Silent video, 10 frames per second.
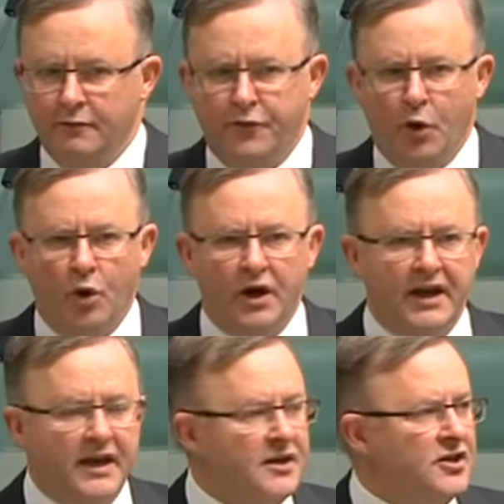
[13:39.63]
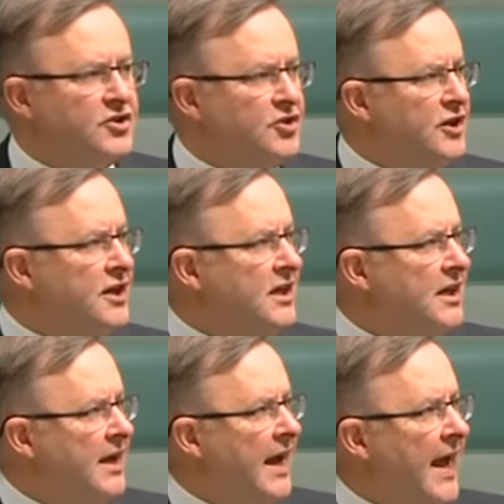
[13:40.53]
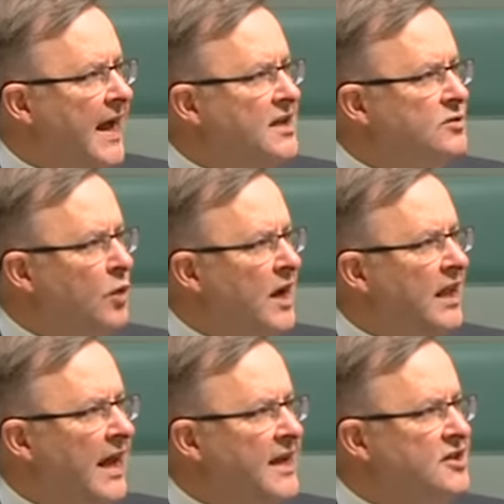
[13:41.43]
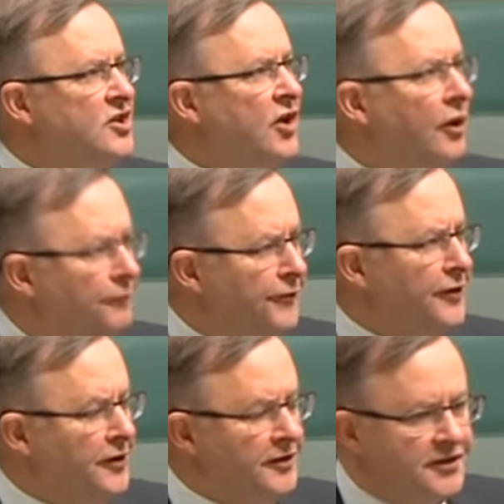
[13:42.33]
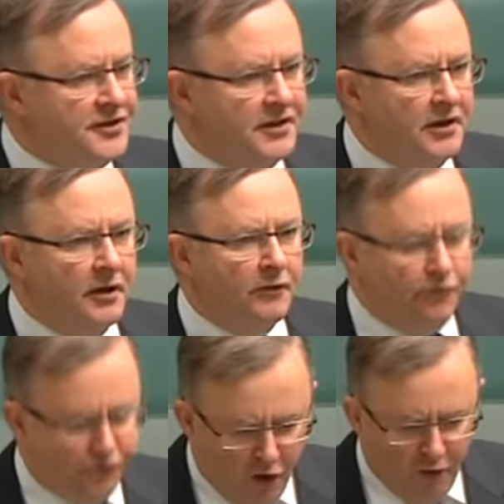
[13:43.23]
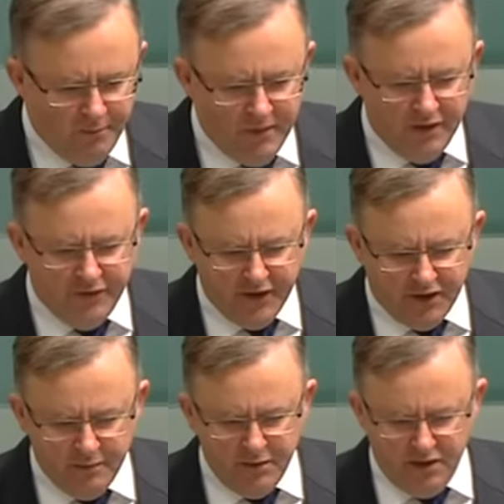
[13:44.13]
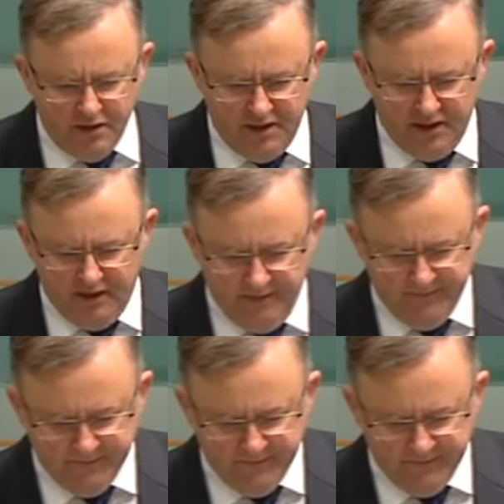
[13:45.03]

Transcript: for industry as well as confidence from the community.